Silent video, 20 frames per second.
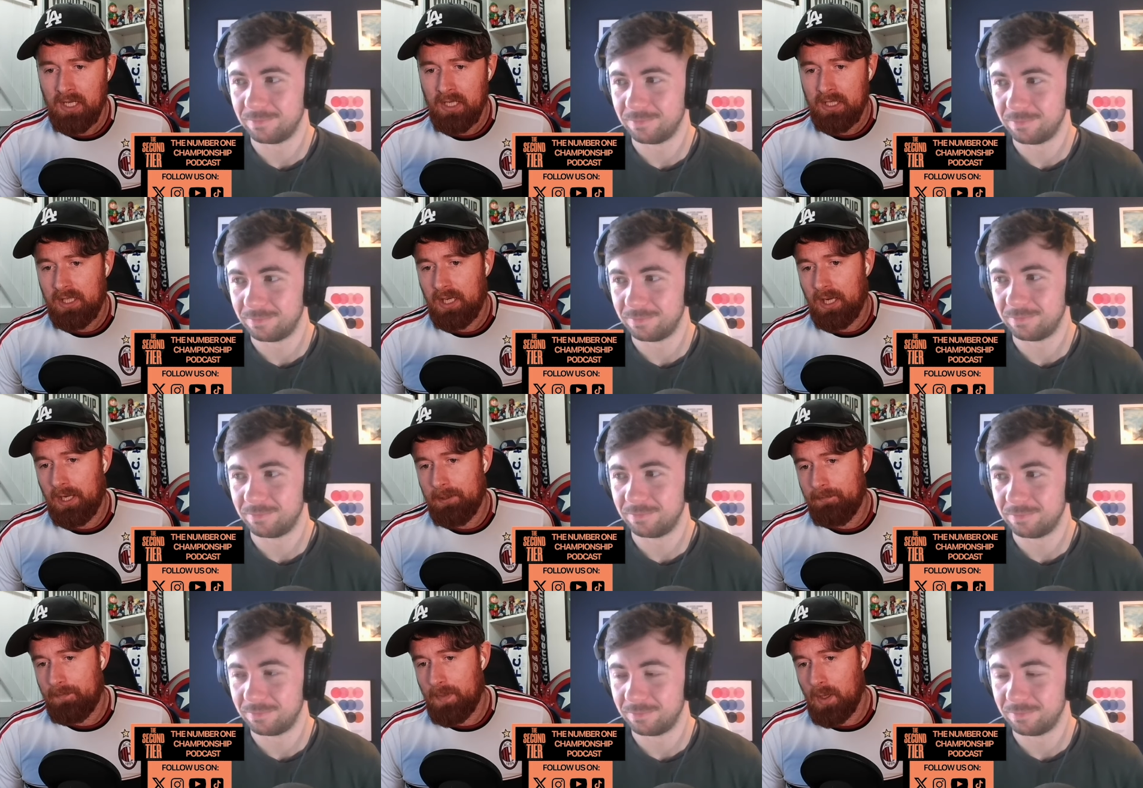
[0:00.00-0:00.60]
Speaker 1: you
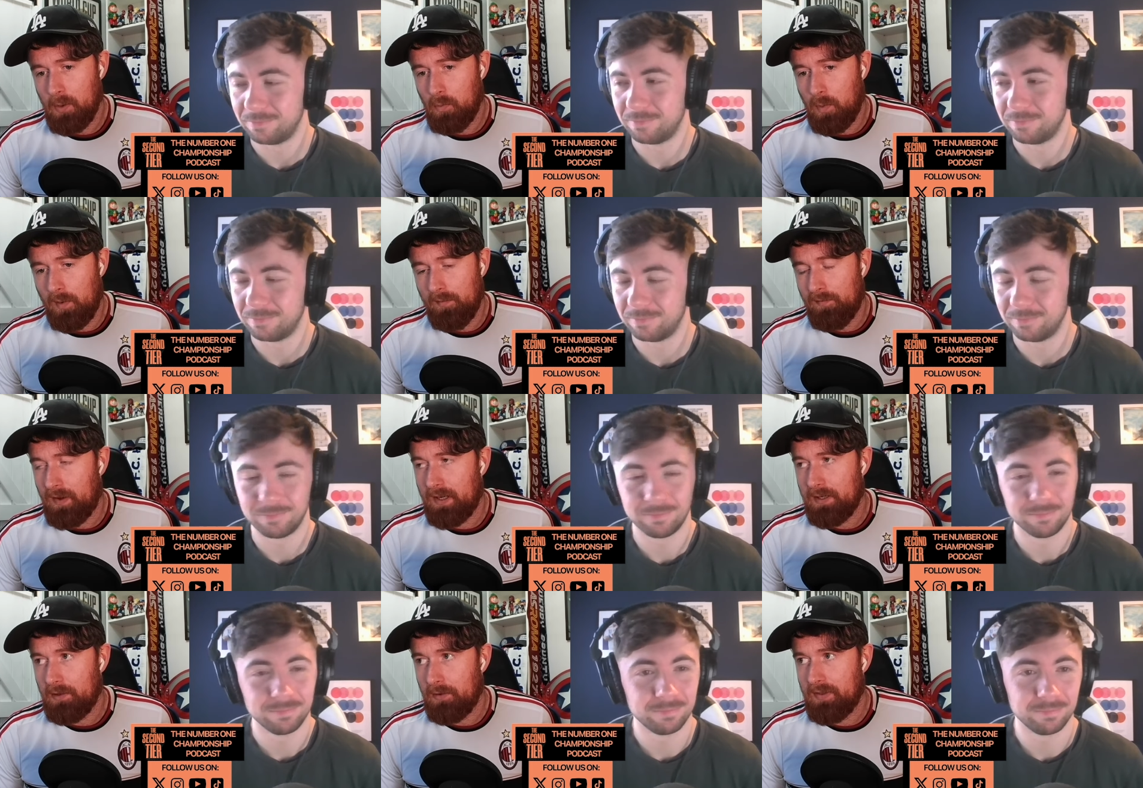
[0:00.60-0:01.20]
know, one
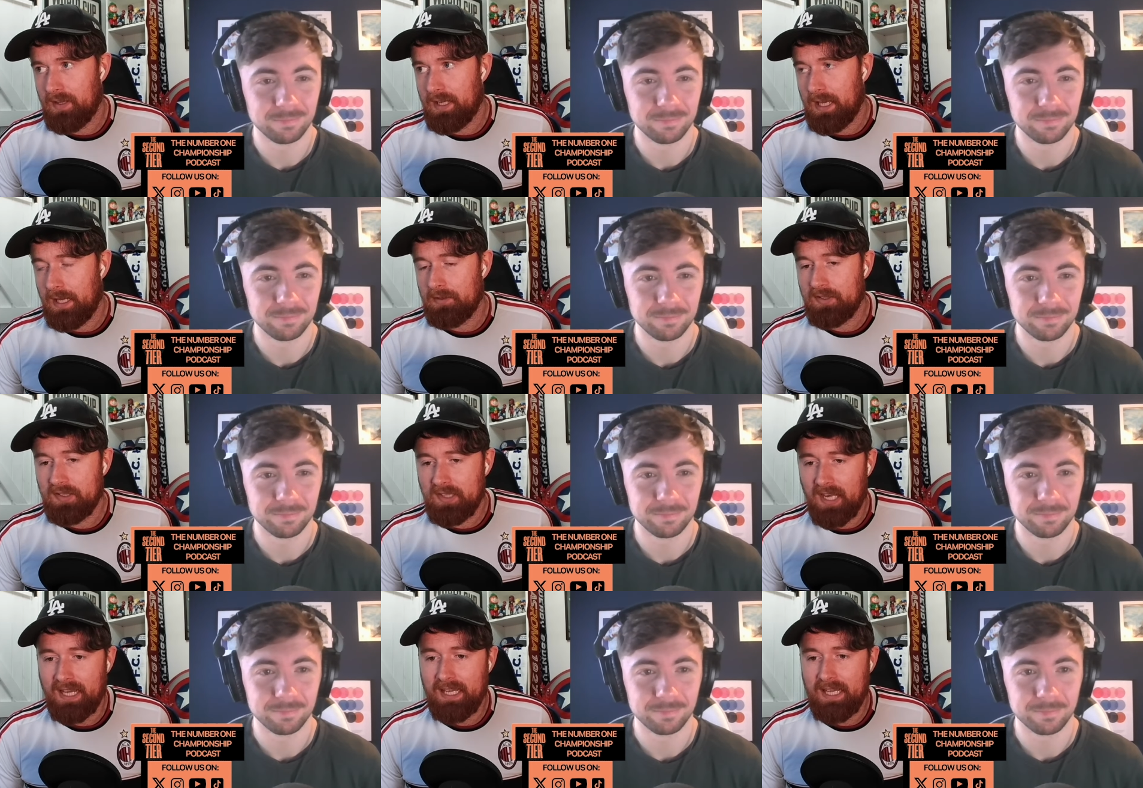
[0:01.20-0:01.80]
final thing I'll
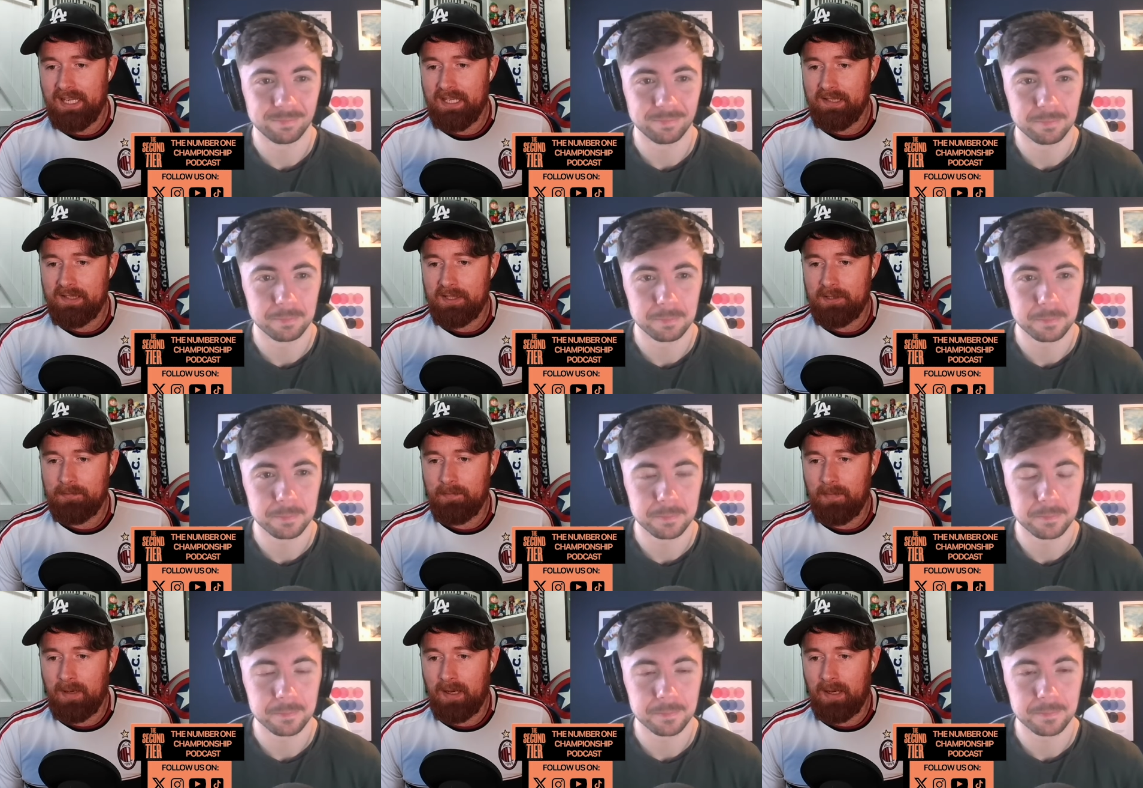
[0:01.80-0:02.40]
say is
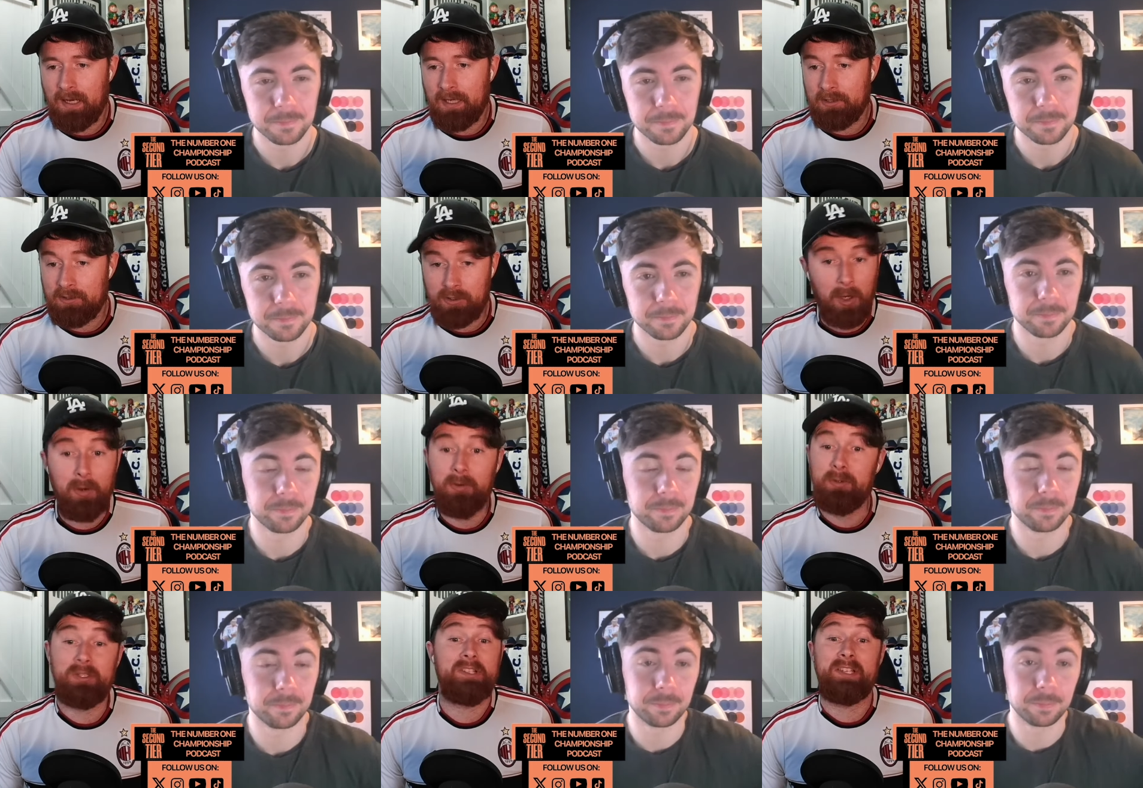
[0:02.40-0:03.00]
I
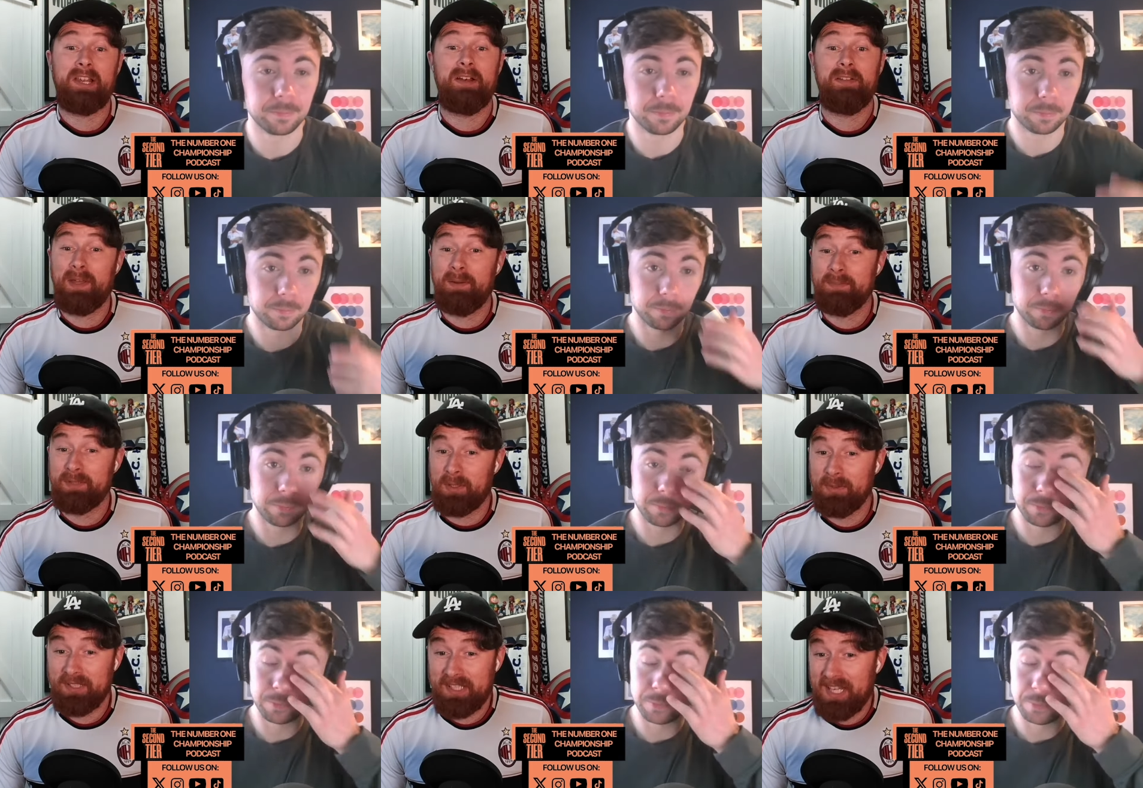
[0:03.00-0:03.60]
told you
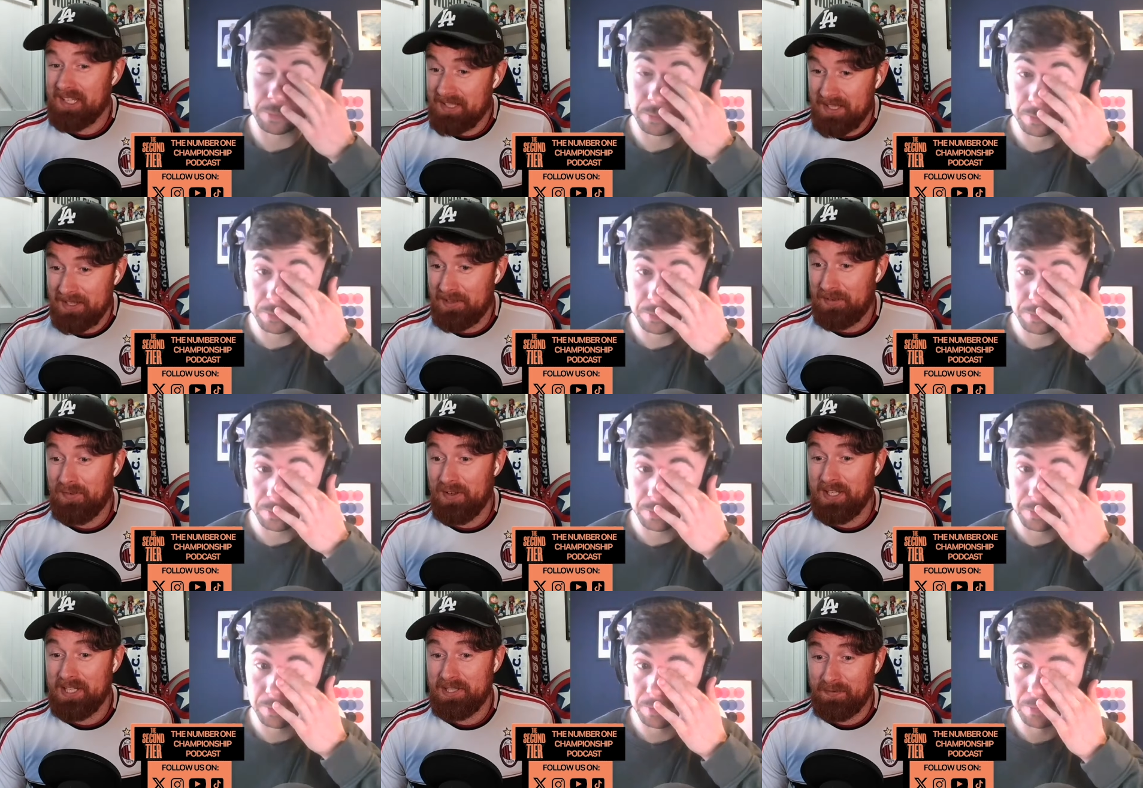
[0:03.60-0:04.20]
Southampton were destined to
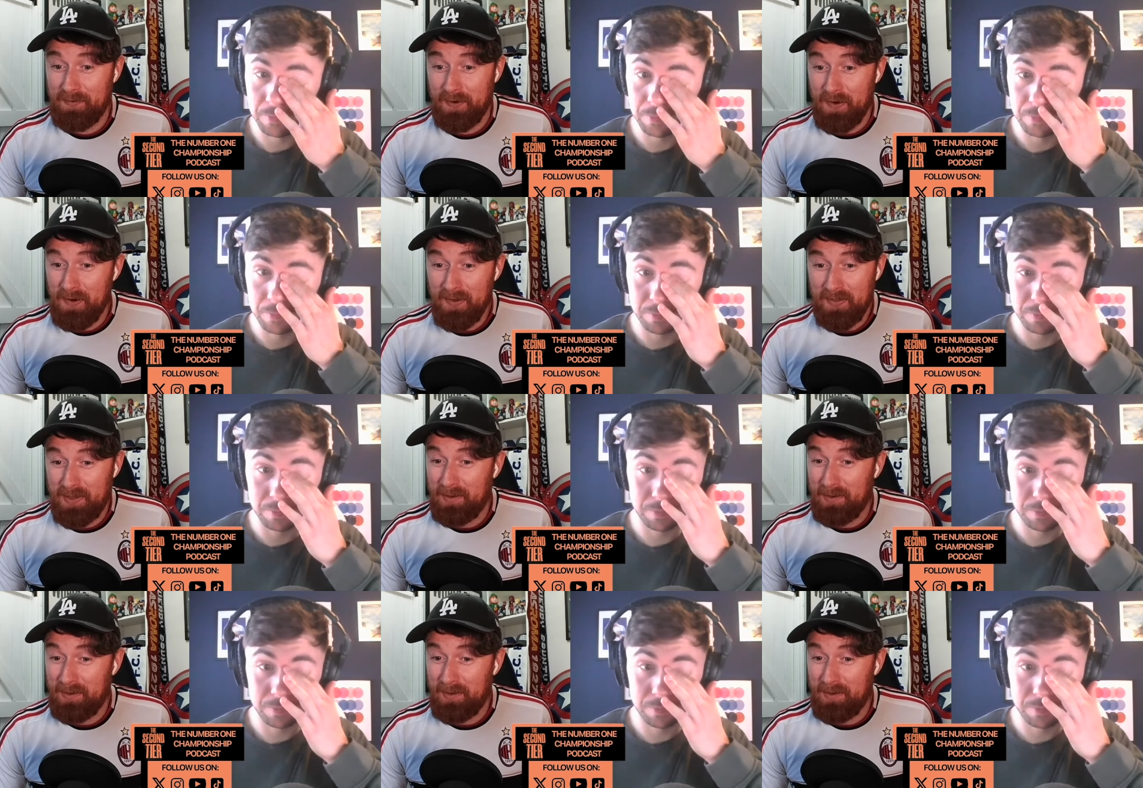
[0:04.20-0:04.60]
finish fourth.